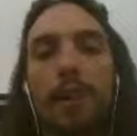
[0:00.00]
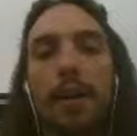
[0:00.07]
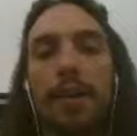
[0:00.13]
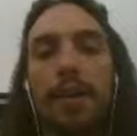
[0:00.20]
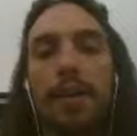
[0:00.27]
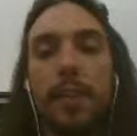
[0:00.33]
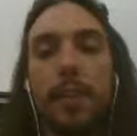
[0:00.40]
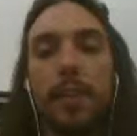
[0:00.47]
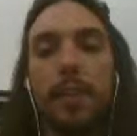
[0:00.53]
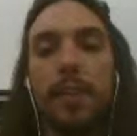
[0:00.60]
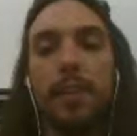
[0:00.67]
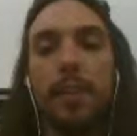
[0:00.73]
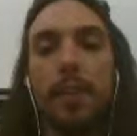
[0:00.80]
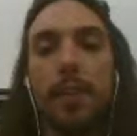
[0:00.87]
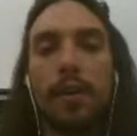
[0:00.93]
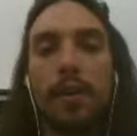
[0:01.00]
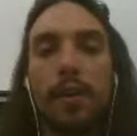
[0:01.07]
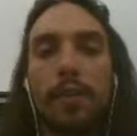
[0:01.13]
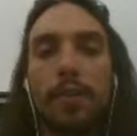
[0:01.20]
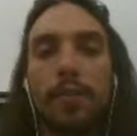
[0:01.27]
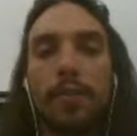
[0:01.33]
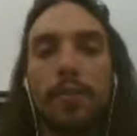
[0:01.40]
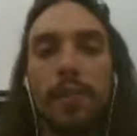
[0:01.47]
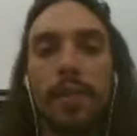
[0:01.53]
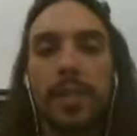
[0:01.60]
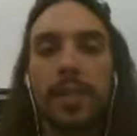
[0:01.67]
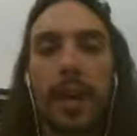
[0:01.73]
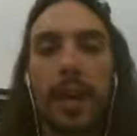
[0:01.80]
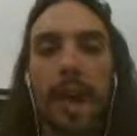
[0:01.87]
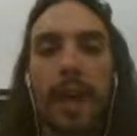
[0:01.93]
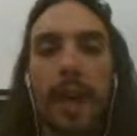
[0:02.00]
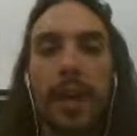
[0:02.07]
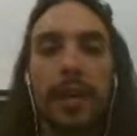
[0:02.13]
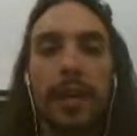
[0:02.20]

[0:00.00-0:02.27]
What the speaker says: the evaporated water comes from the sky,